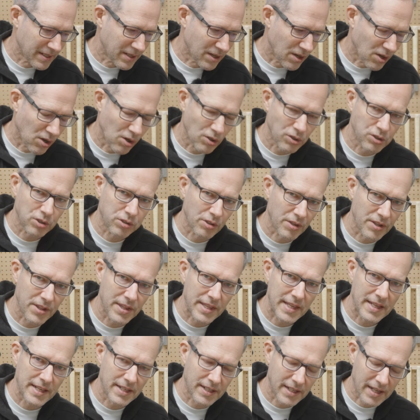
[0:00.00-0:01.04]
ultra
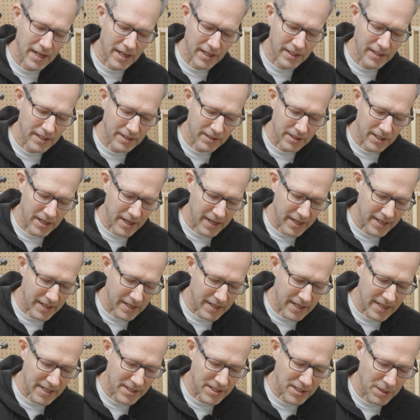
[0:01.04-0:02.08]
thin cutting line,
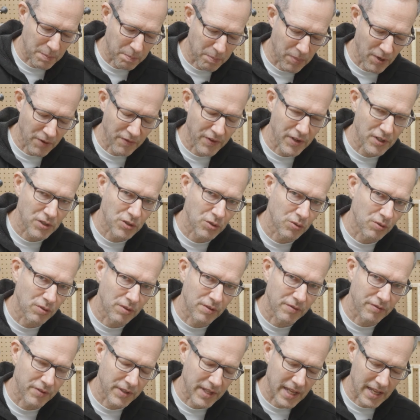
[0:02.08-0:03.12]
is the perfect
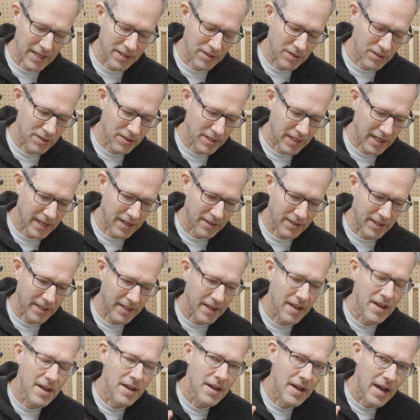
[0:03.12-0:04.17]
tool for that kind of
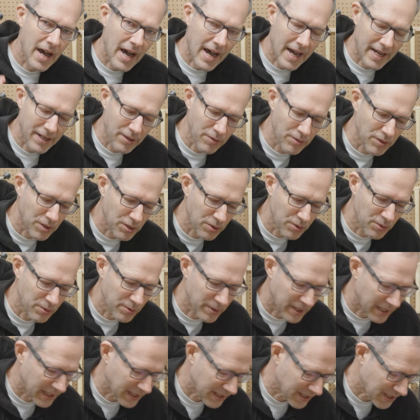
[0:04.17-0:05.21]
thing. I don't do any